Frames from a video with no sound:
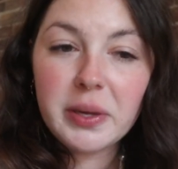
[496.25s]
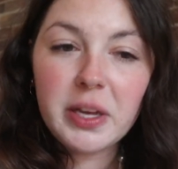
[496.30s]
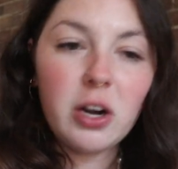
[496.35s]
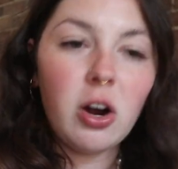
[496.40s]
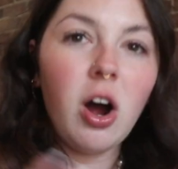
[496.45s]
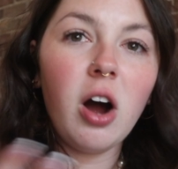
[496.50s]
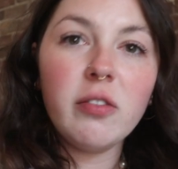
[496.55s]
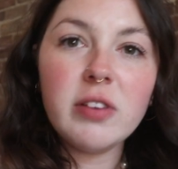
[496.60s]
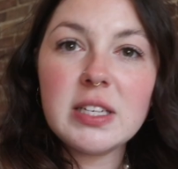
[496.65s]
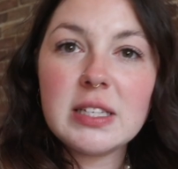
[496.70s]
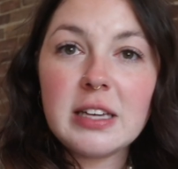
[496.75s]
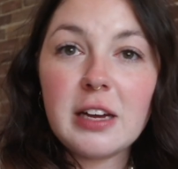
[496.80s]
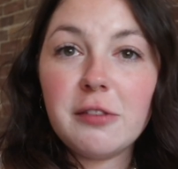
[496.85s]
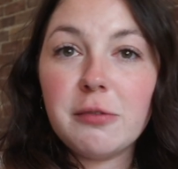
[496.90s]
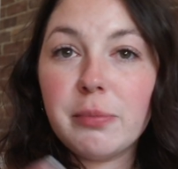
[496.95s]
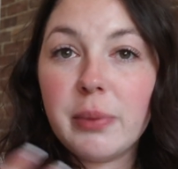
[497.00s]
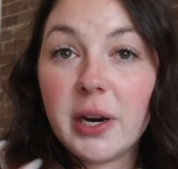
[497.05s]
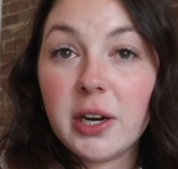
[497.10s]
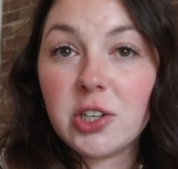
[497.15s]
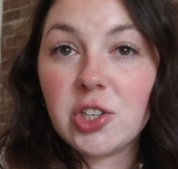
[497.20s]
And obviously
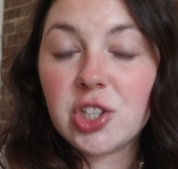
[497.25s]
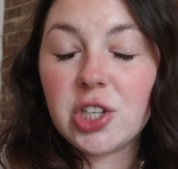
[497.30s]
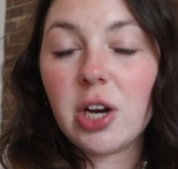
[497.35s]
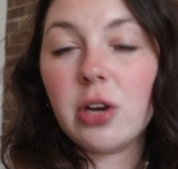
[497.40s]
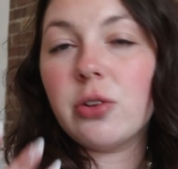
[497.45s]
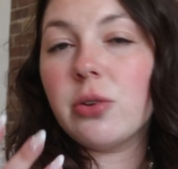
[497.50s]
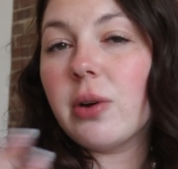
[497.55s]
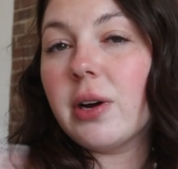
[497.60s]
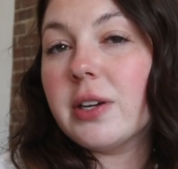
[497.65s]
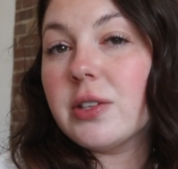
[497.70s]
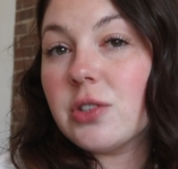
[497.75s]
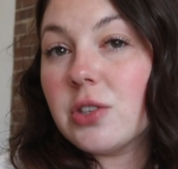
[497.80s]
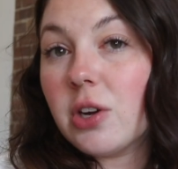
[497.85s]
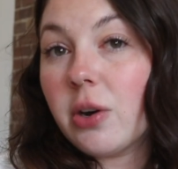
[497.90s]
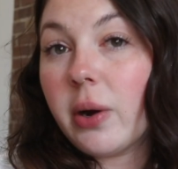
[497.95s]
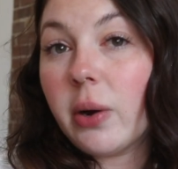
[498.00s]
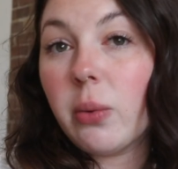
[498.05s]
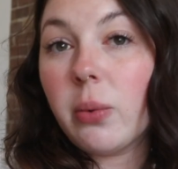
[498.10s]
I've branched out, you guys know I